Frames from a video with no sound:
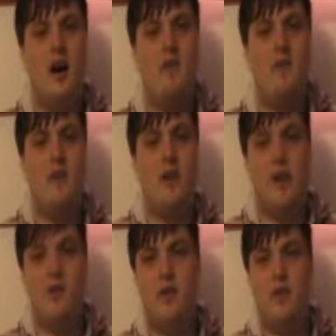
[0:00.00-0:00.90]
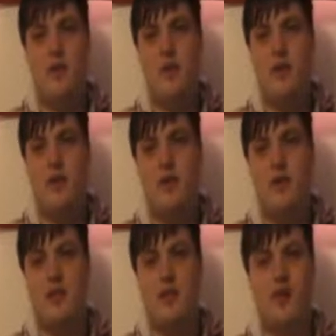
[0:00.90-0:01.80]
are way more
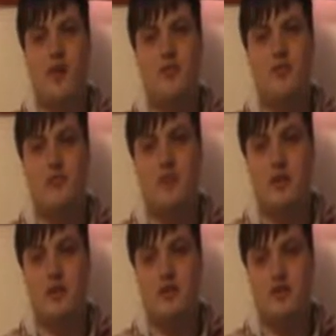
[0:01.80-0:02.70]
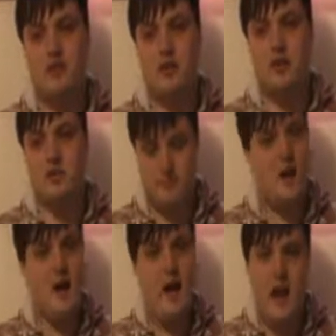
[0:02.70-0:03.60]
important than awesome visuals.
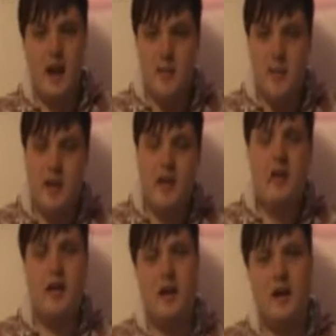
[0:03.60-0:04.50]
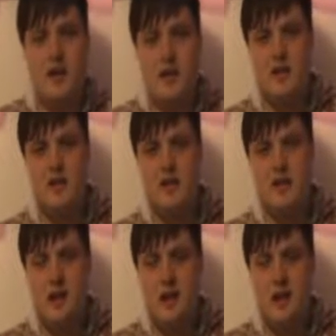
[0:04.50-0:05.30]
Anyway, the characters.